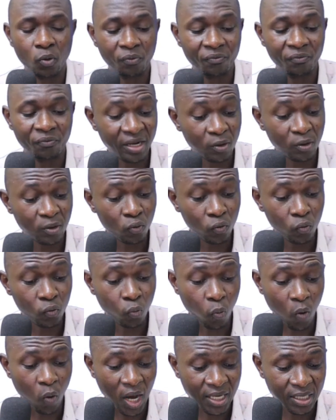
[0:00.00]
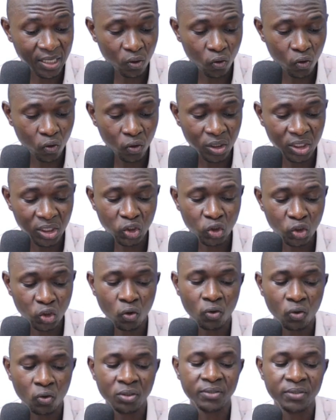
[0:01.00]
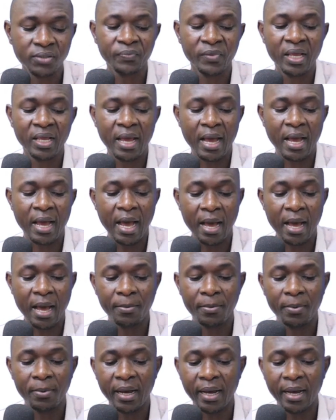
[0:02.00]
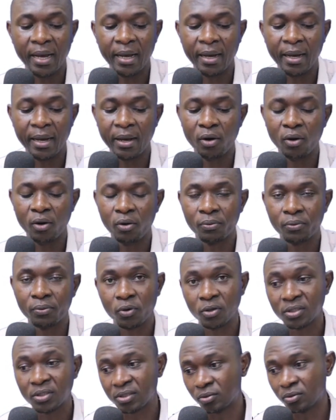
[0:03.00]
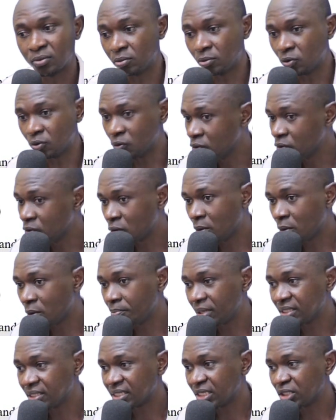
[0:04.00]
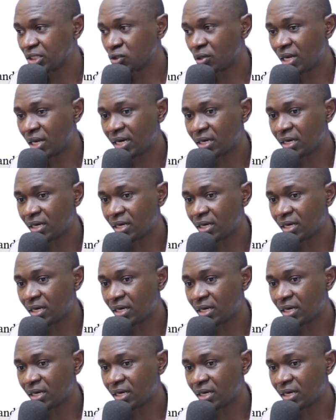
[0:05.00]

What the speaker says: very good working conditions. Have, of course, good compensation and